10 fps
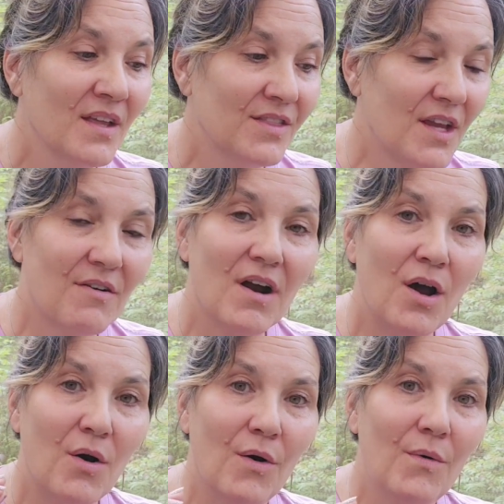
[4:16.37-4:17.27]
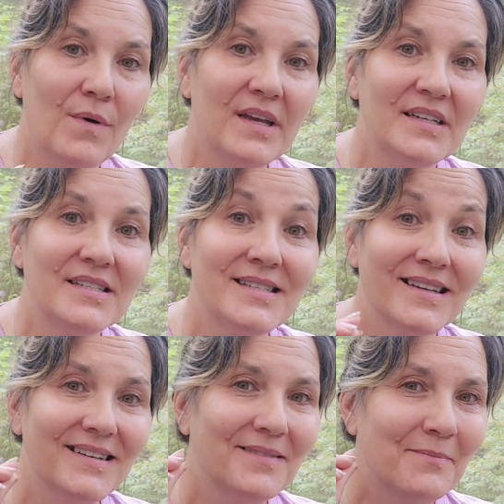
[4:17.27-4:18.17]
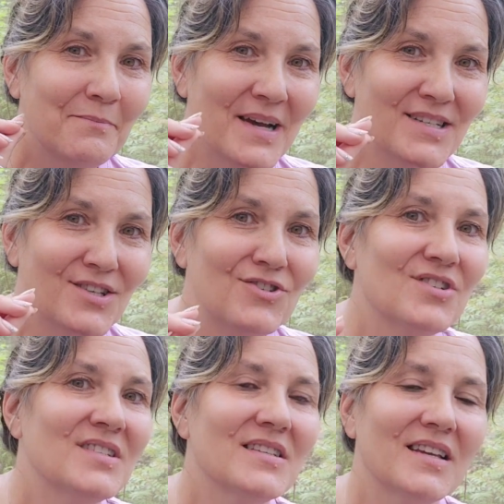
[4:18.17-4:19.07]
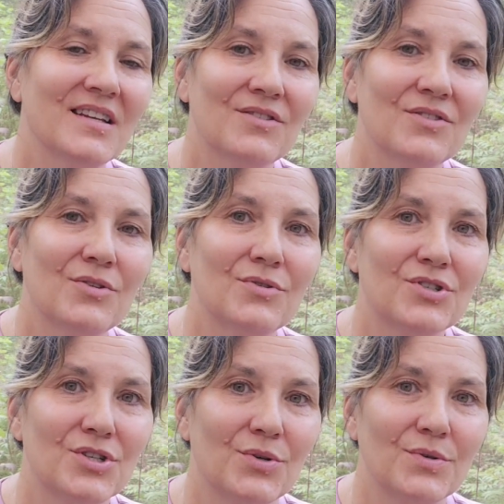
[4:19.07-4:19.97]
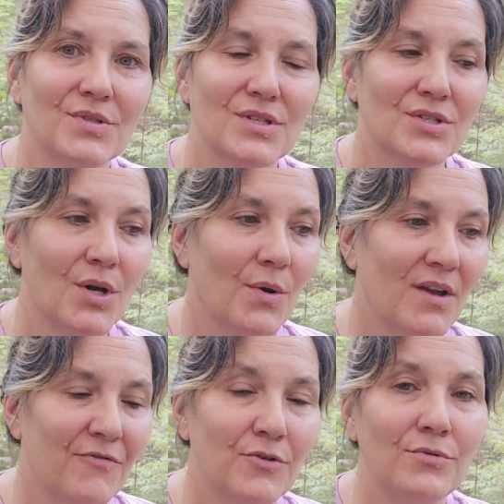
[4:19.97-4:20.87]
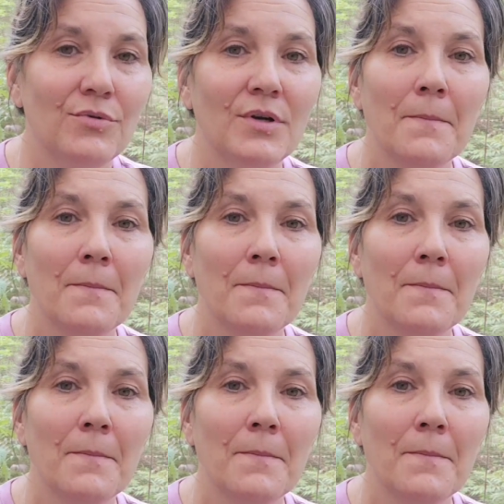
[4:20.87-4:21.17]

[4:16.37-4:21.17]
There are always messages in those shows. So if you